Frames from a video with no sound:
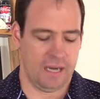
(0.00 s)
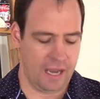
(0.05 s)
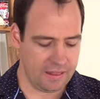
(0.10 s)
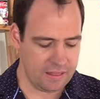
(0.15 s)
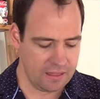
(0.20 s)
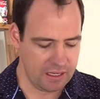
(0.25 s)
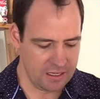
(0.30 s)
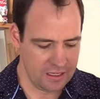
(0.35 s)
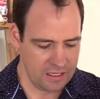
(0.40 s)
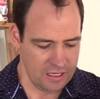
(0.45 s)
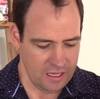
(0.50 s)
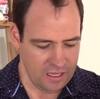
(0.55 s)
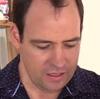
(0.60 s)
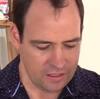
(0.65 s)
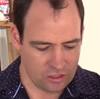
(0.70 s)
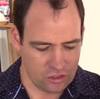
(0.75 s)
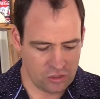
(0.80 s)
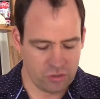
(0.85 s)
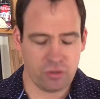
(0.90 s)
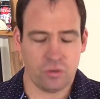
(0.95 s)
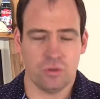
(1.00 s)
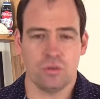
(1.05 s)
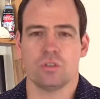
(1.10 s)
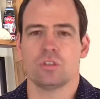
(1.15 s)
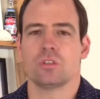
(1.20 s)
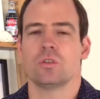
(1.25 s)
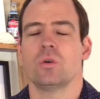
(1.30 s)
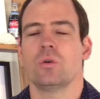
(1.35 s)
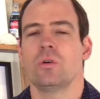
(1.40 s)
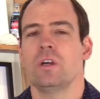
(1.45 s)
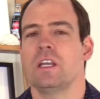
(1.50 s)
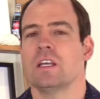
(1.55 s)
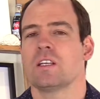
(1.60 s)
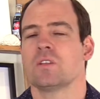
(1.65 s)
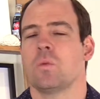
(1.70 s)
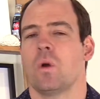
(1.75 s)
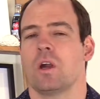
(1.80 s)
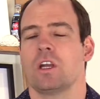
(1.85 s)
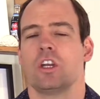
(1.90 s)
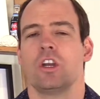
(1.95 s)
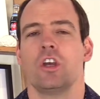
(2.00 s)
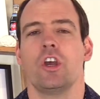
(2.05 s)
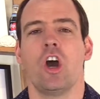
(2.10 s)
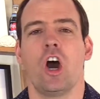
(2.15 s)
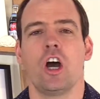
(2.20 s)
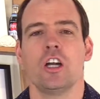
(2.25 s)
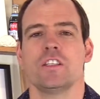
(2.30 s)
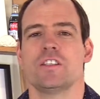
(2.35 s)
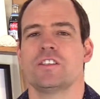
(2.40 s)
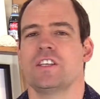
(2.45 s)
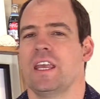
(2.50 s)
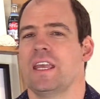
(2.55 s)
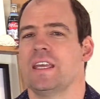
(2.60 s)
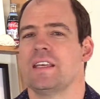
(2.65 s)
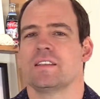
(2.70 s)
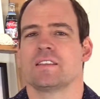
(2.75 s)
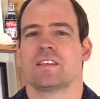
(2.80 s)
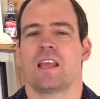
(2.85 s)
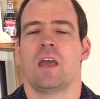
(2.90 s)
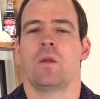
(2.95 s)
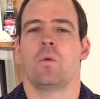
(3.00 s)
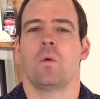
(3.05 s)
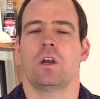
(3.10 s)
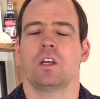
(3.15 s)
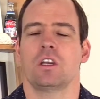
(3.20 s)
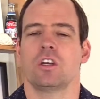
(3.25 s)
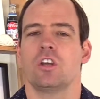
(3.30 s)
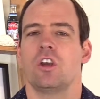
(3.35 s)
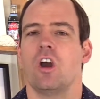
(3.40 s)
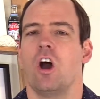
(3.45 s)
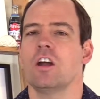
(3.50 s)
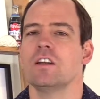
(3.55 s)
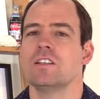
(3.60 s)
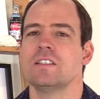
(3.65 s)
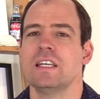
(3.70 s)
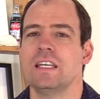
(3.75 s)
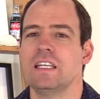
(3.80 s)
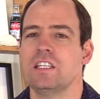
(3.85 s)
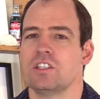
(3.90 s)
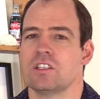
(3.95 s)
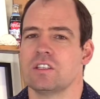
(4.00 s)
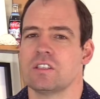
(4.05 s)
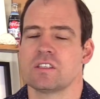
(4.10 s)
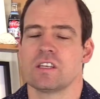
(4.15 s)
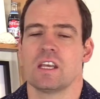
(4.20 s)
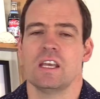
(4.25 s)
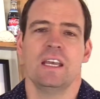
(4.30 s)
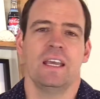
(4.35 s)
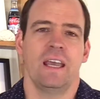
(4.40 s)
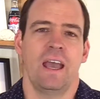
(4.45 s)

And the true story is what God says and what God teaches.